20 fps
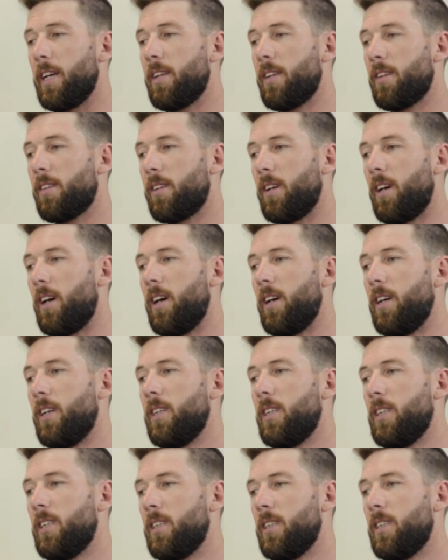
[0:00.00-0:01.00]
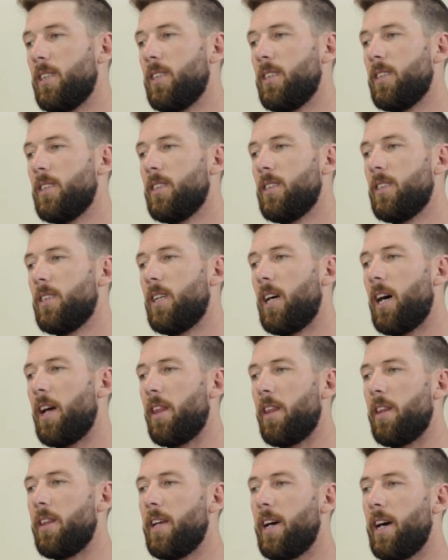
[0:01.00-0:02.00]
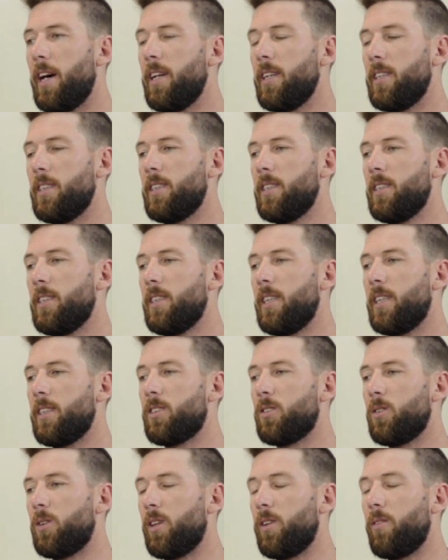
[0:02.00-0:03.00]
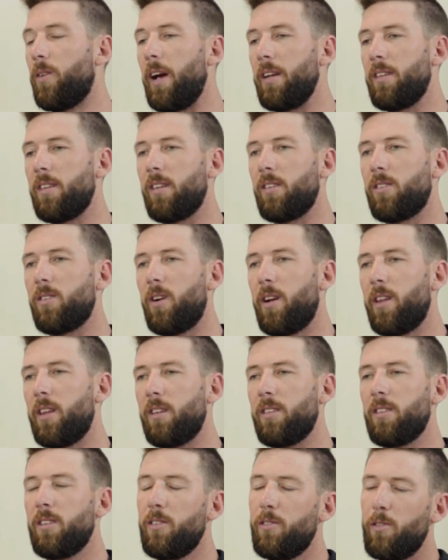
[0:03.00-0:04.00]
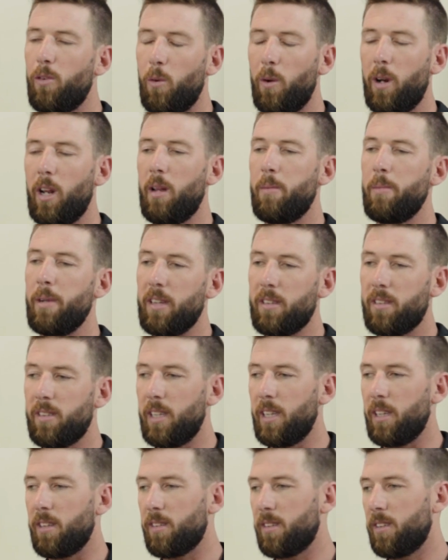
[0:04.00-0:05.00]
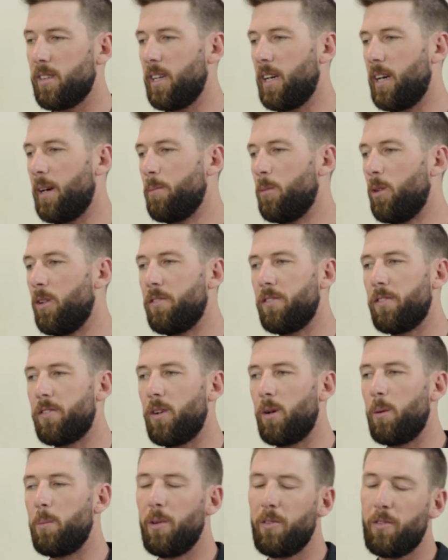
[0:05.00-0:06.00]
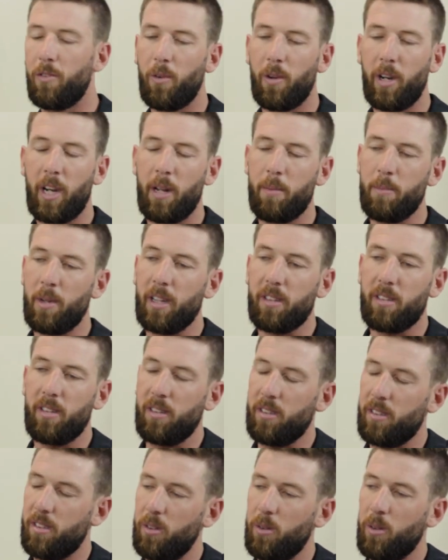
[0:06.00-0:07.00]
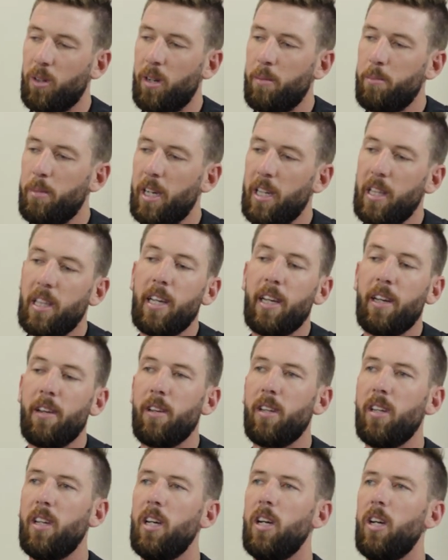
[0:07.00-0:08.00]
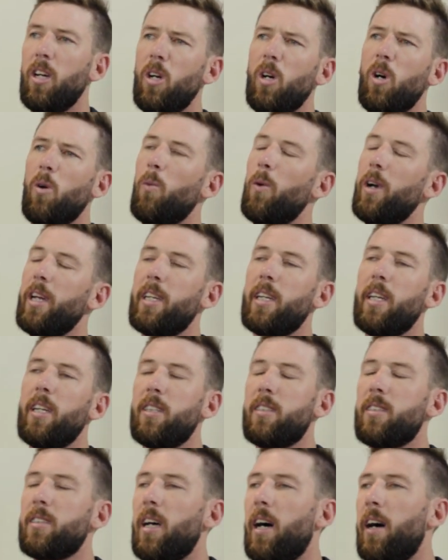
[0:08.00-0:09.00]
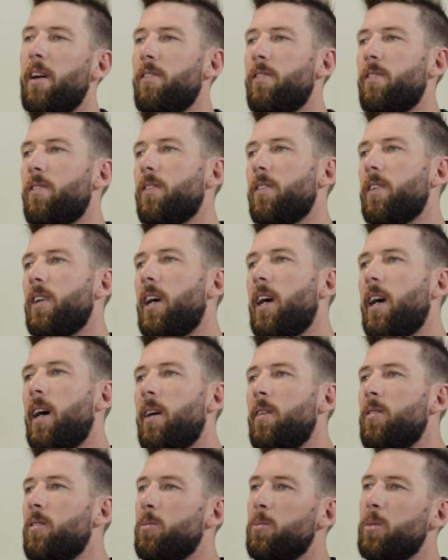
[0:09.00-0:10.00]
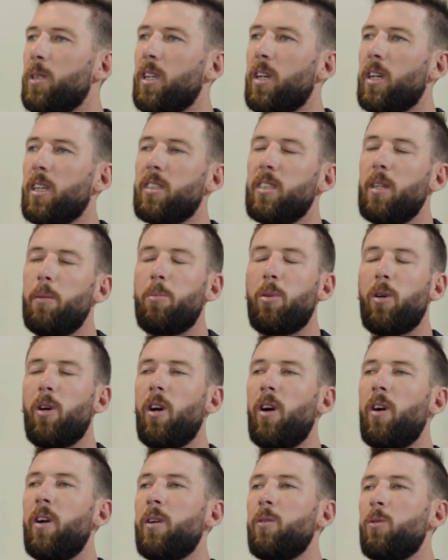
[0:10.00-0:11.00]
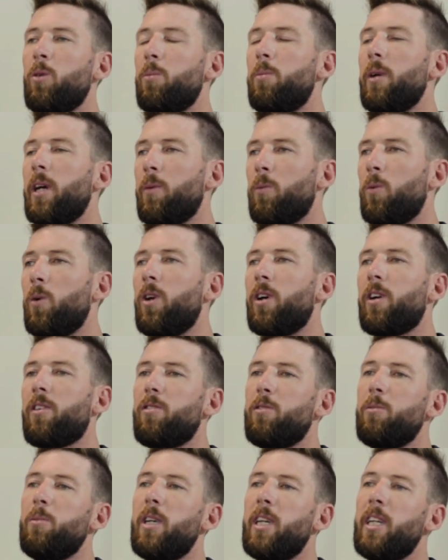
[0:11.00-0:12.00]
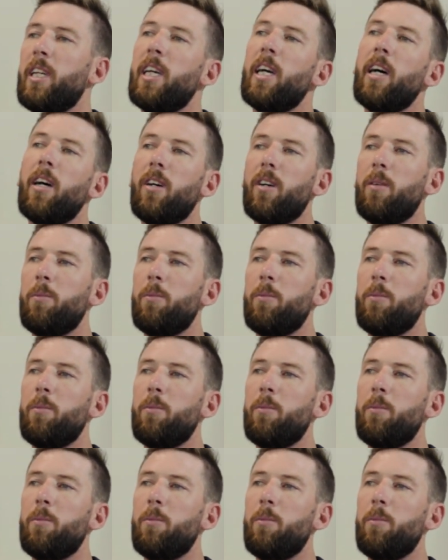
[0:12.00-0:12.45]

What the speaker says: So other than that, that's sort of the racing side of things and the 14MX things. Moving forward with 14MX, it's still going to be there, weekend stuff. But like I said, priority will be work for me now.